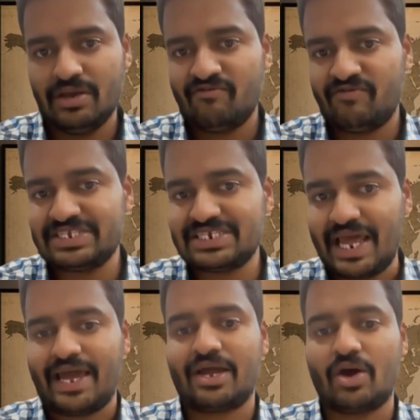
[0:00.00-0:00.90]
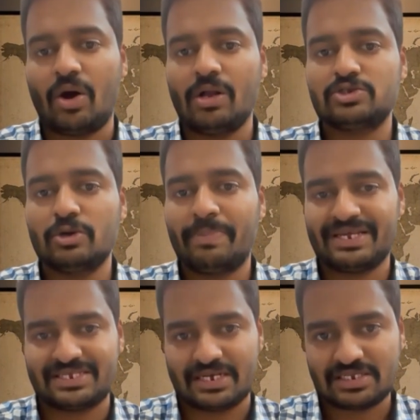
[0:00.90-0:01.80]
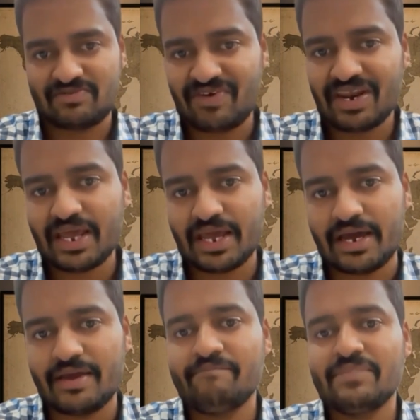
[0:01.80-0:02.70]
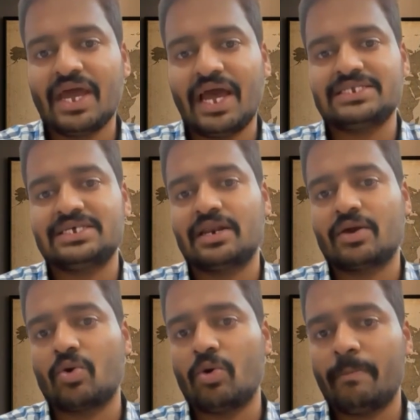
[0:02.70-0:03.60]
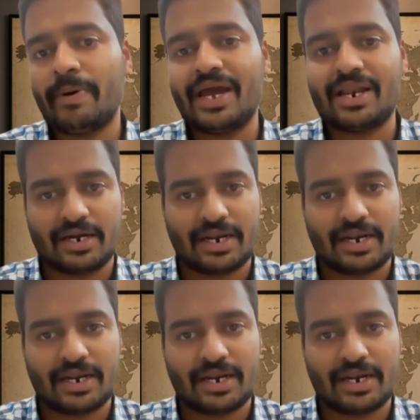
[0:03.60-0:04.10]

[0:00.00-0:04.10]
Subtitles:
Finstack also presents FinAI as an co-pilot,